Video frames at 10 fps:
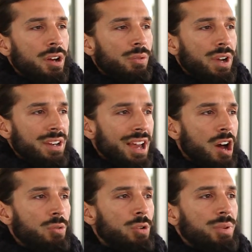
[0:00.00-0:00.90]
Right
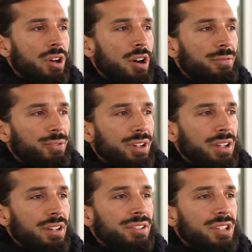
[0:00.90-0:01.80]
now, we'll be
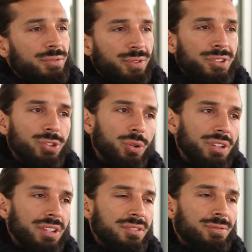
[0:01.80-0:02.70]
offering different
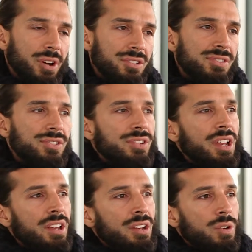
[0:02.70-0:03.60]
token funds,
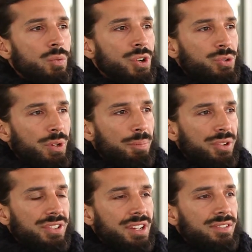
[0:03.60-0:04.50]
which
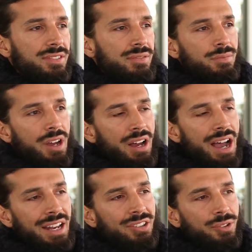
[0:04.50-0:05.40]
represents a
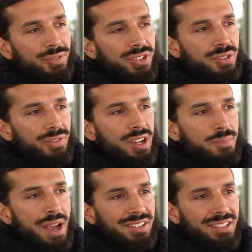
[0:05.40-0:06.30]
highly diversified
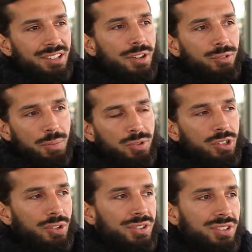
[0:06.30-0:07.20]
basket of
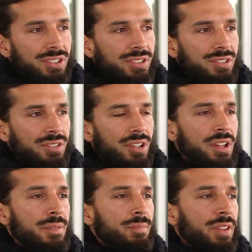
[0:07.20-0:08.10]
cryptocurrencies
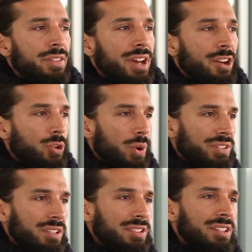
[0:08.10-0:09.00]
that are
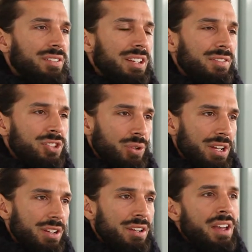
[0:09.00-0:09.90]
quantitatively
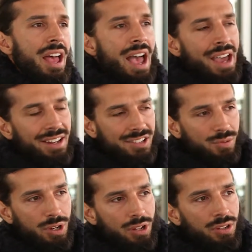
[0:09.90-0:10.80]
traded and as
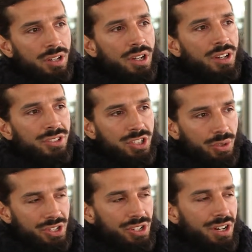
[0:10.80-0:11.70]
well
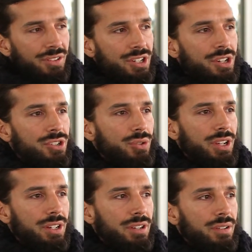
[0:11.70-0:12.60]
discretionary
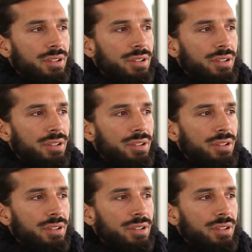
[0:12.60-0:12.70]
trading.